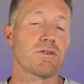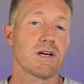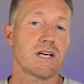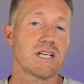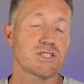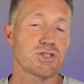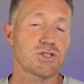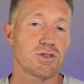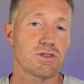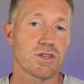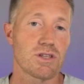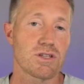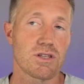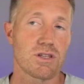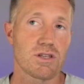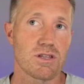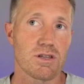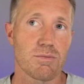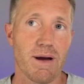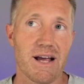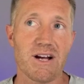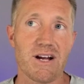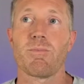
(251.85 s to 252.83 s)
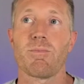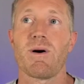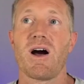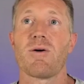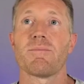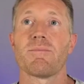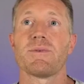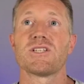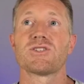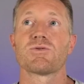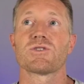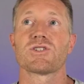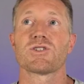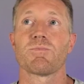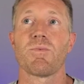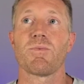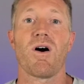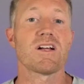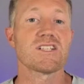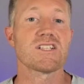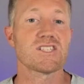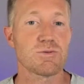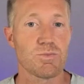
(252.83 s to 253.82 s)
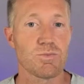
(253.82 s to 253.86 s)
It's the, the microbiome is
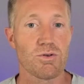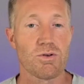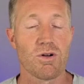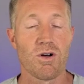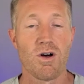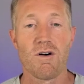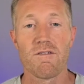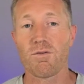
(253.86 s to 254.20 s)
responsible